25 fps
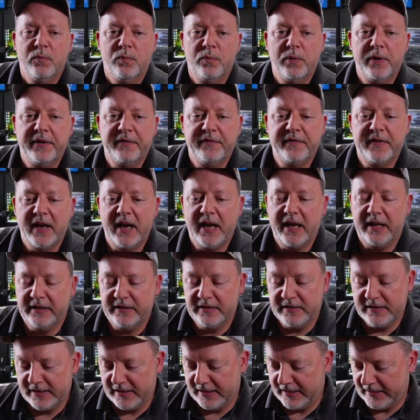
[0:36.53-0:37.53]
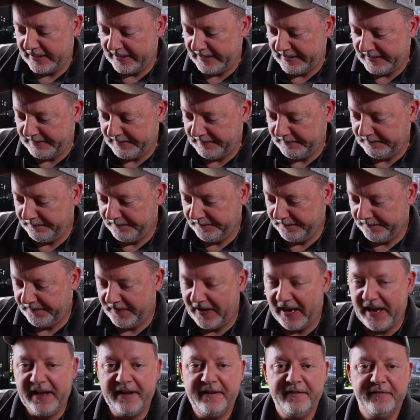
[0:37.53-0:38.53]
We've got 5
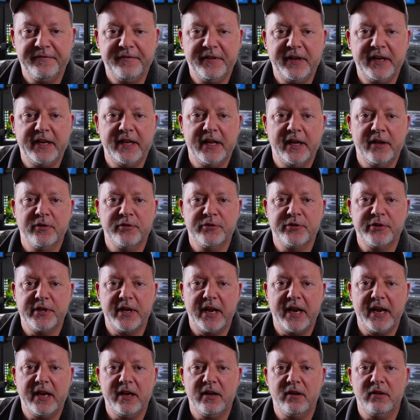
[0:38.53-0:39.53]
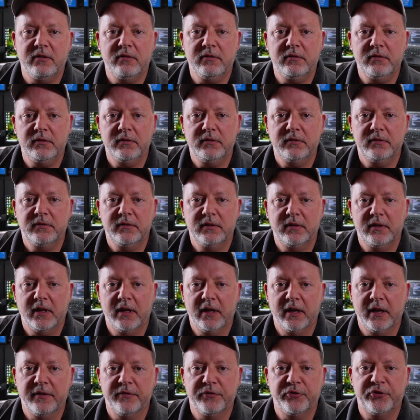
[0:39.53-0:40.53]
videos now
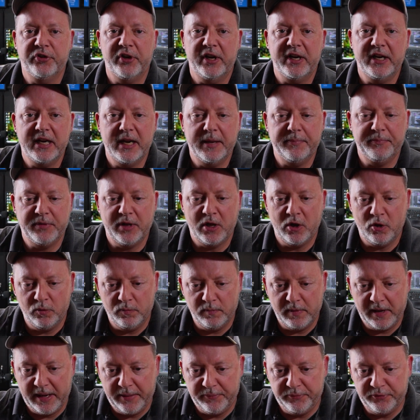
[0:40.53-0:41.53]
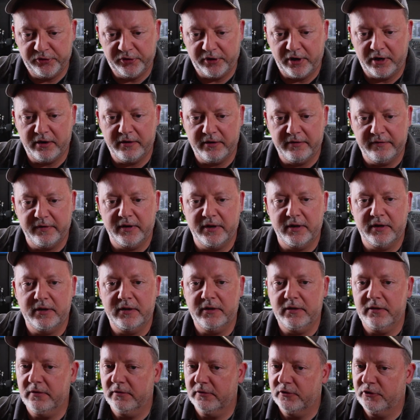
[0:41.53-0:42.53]
of setting up the Home Lab
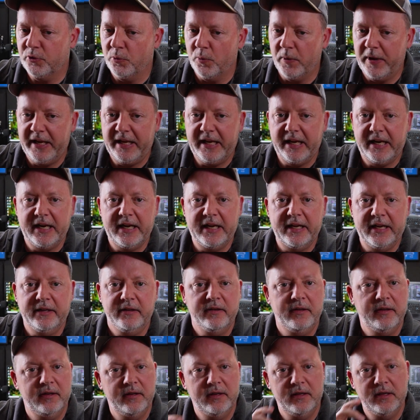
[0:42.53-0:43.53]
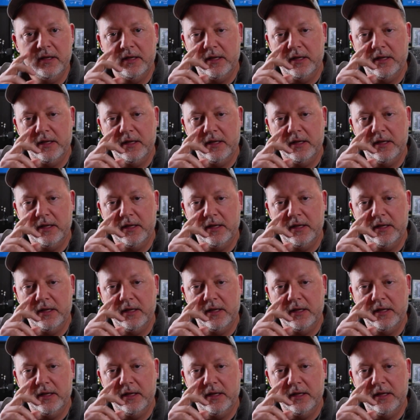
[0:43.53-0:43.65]
server, tweaking it,